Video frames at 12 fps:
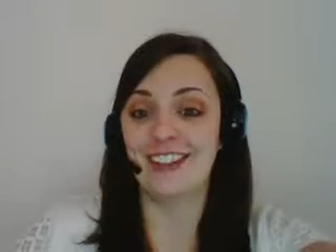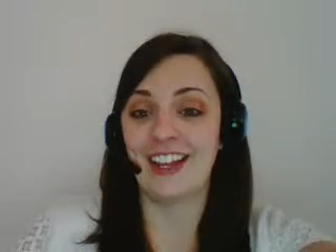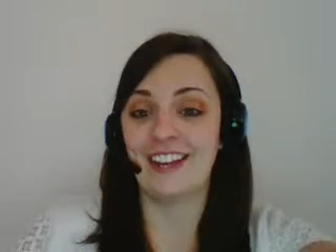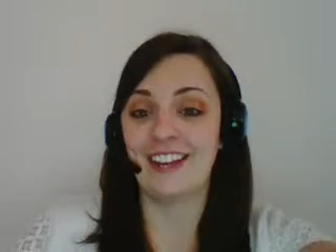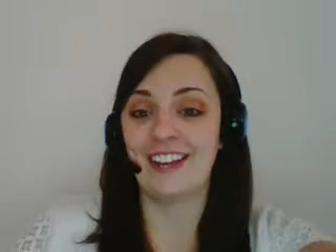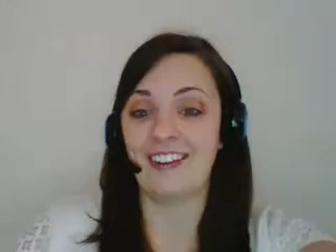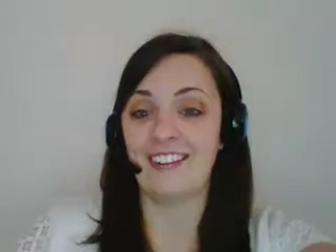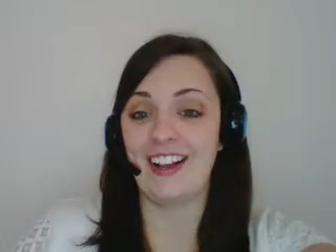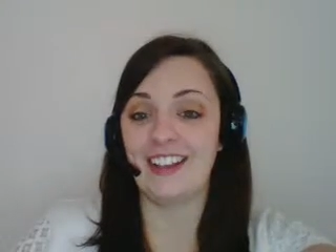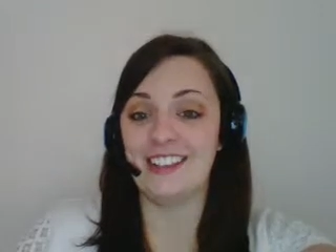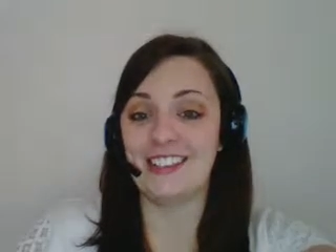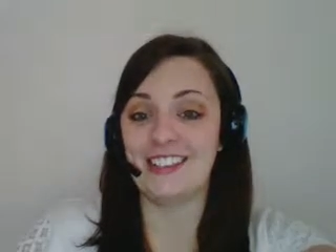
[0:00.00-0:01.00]
Like our
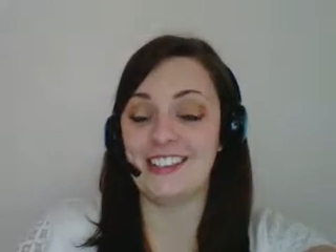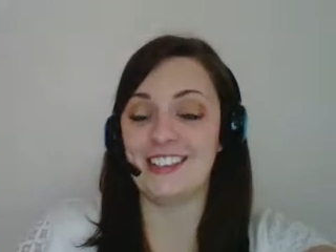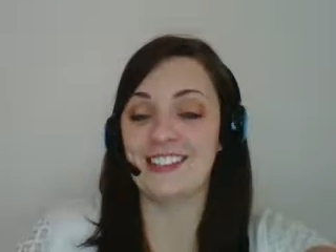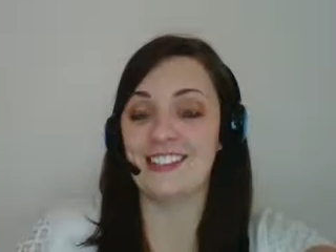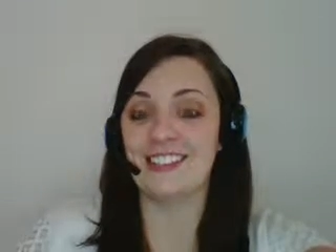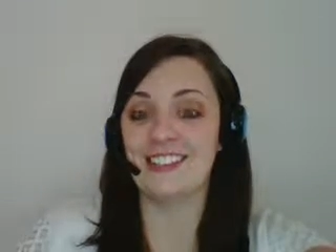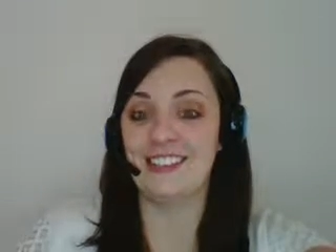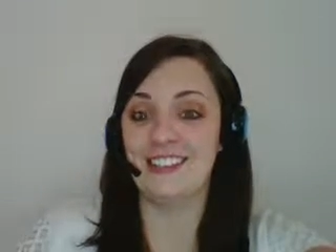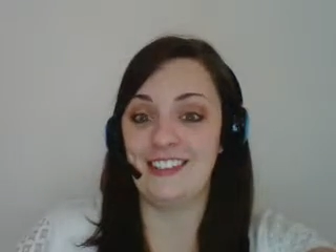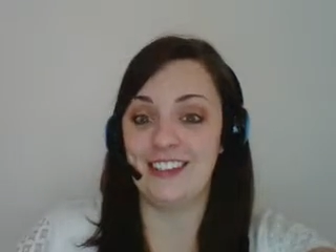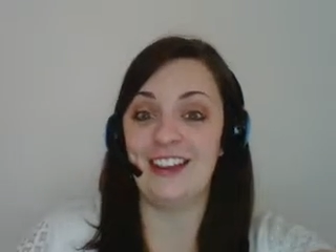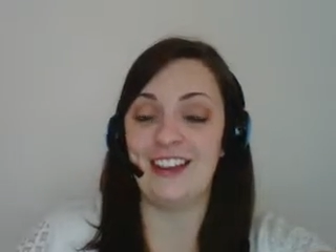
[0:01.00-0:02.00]
class is
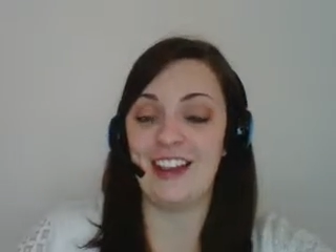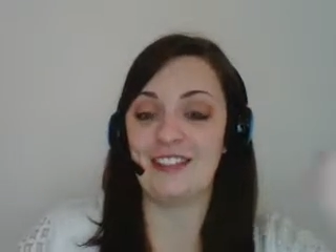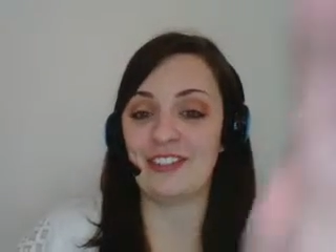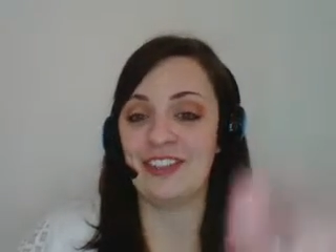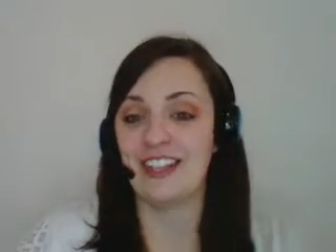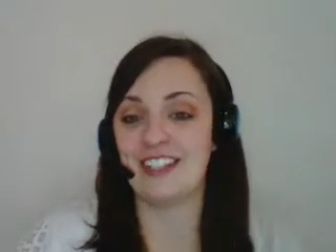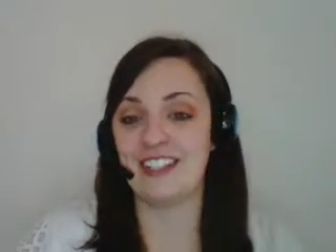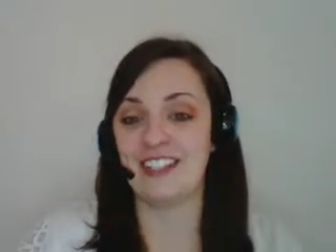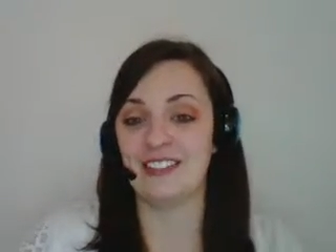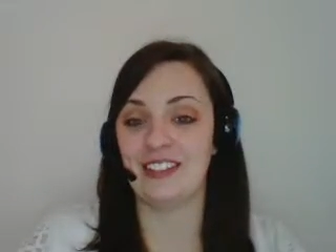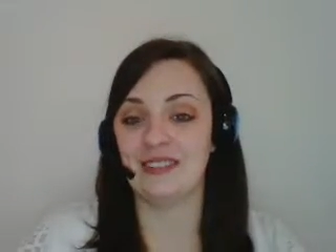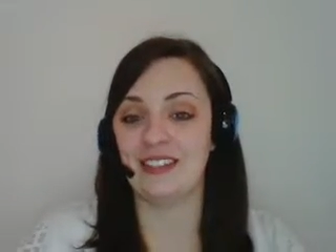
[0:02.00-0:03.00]
done after that
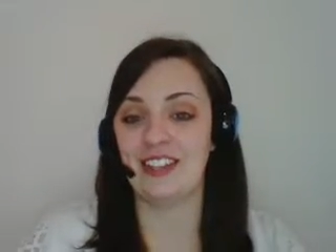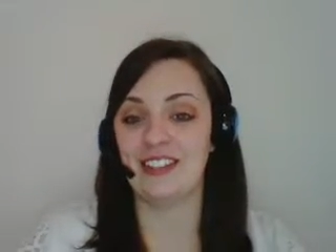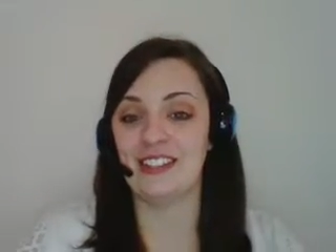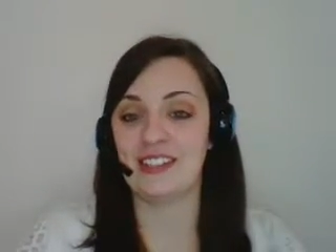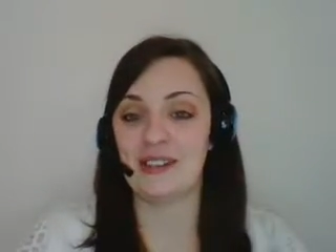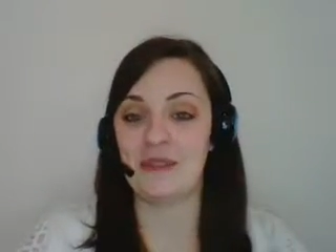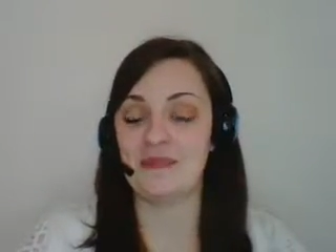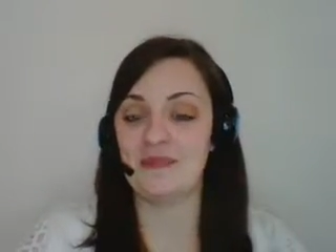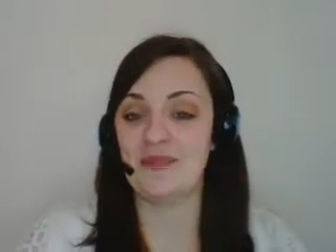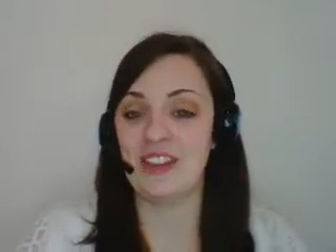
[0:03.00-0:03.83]
detailed outline. So